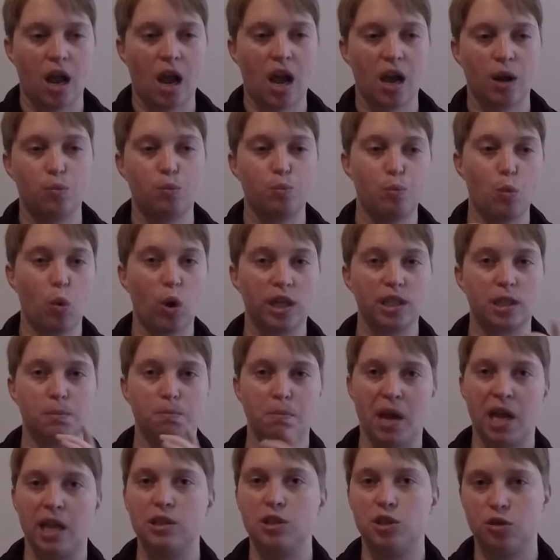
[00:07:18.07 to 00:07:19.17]
and was
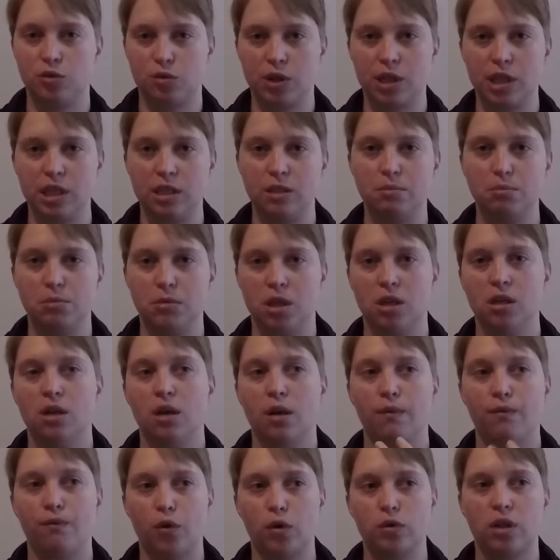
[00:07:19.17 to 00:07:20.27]
mainstreamed
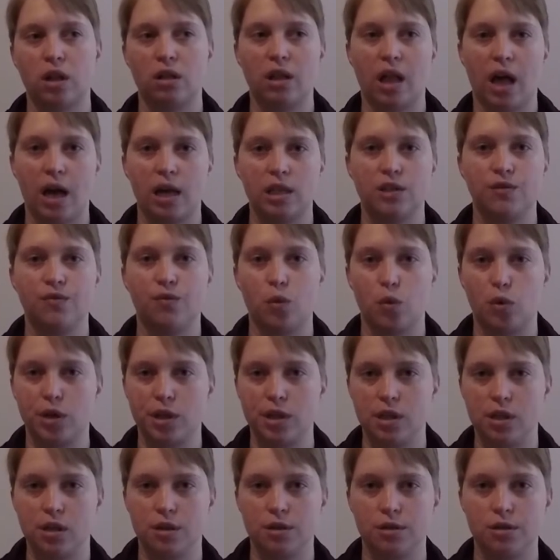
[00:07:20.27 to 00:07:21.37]
for the last 4
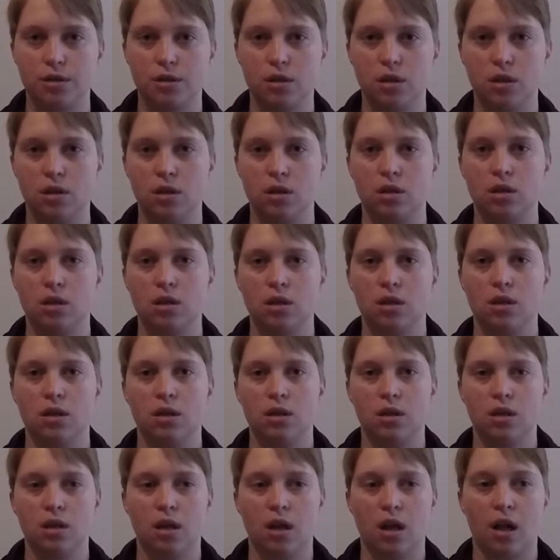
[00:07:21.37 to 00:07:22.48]
years.
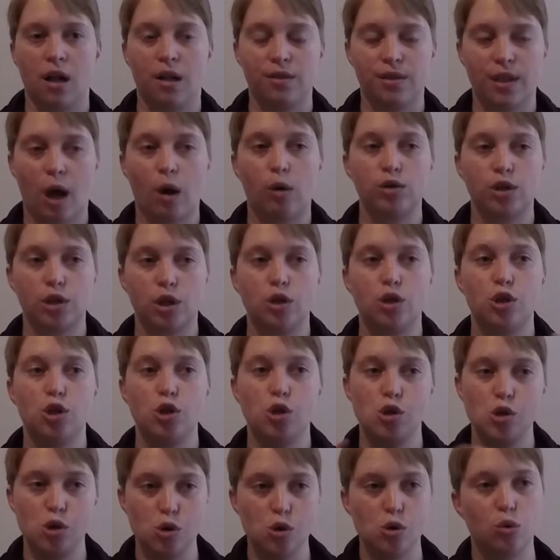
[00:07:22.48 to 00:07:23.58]
That was a
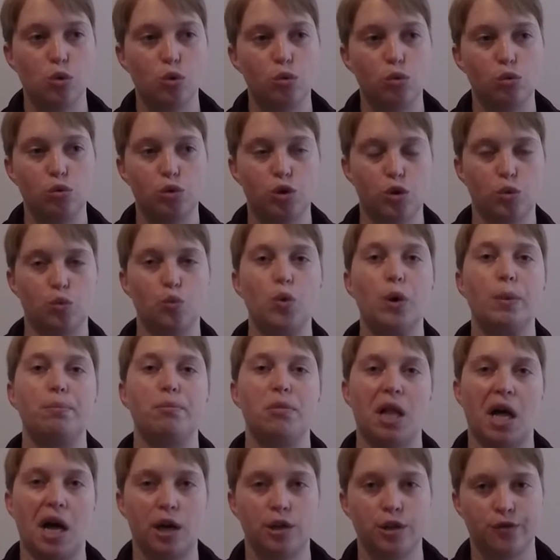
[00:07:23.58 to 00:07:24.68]
huge
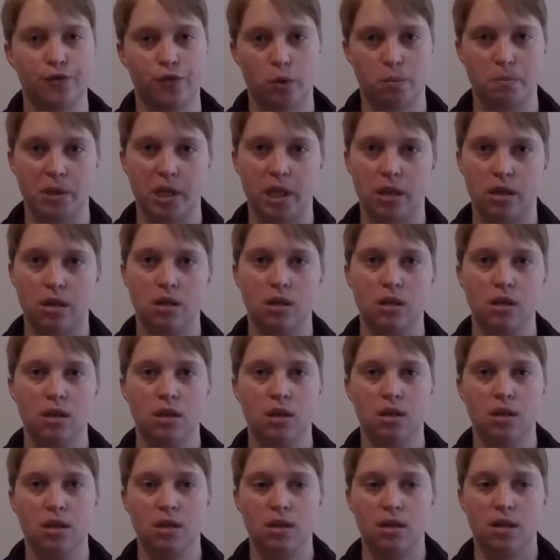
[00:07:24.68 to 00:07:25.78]
whiplash for me,
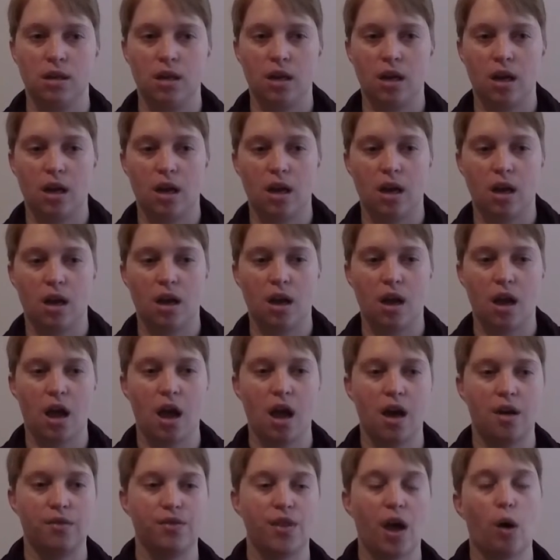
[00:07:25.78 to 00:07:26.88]

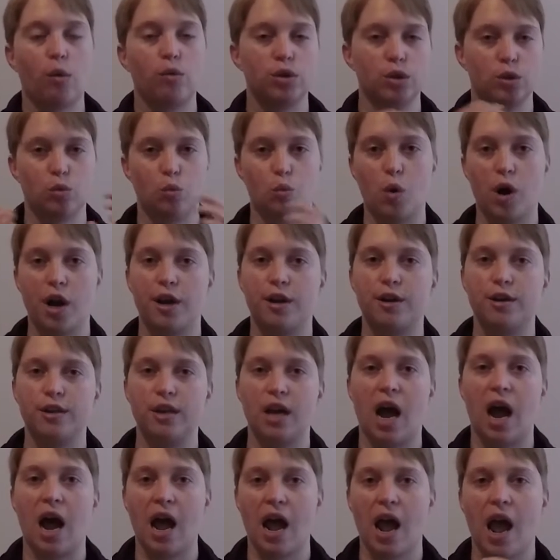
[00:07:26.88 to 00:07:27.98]
and that was
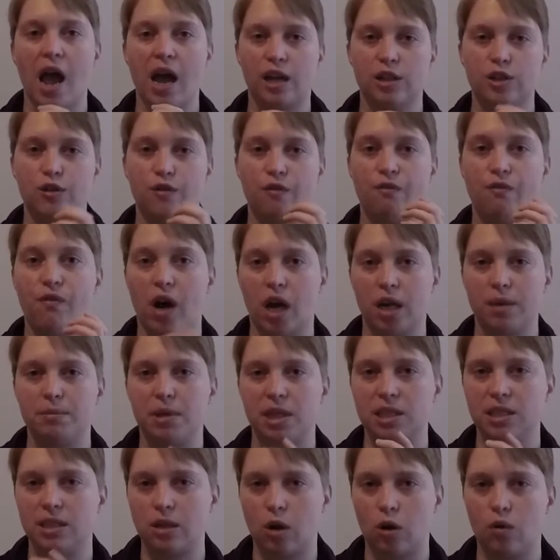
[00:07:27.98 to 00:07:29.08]
where I had to find
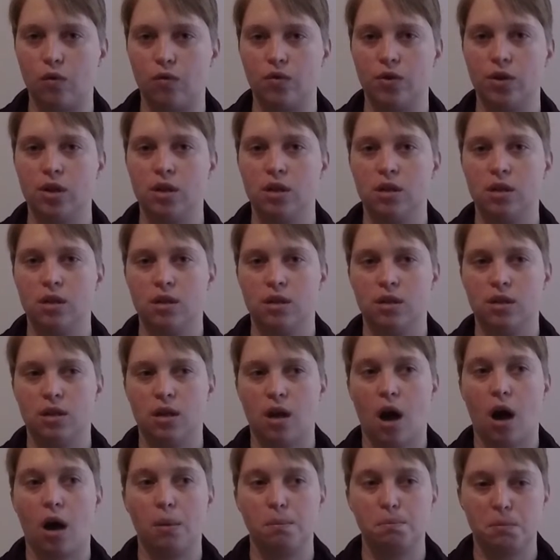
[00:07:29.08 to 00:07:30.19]
myself
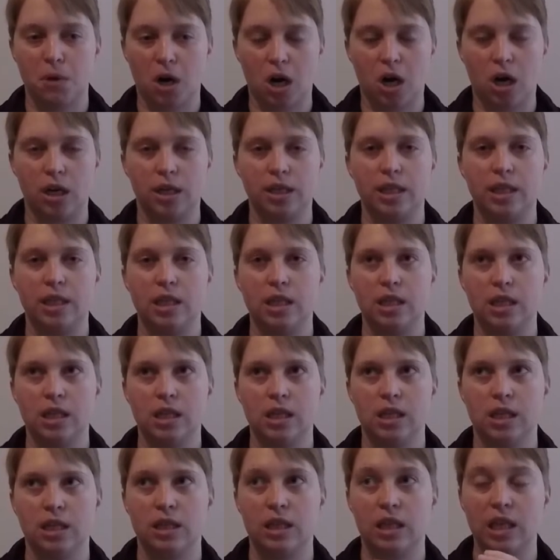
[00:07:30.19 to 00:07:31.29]
among
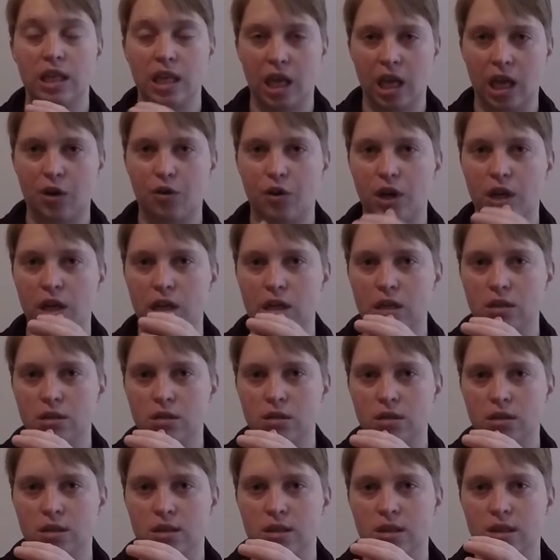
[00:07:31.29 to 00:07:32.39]
the hearing
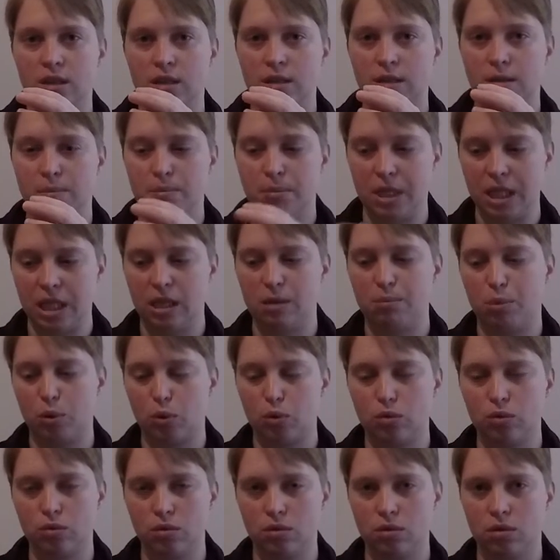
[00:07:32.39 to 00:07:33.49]

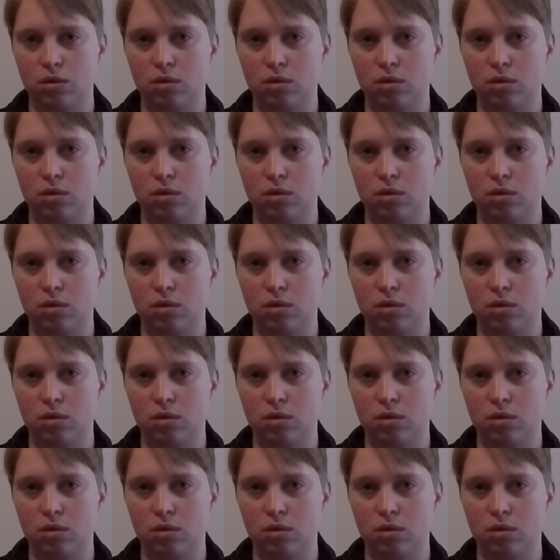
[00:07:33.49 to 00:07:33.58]
people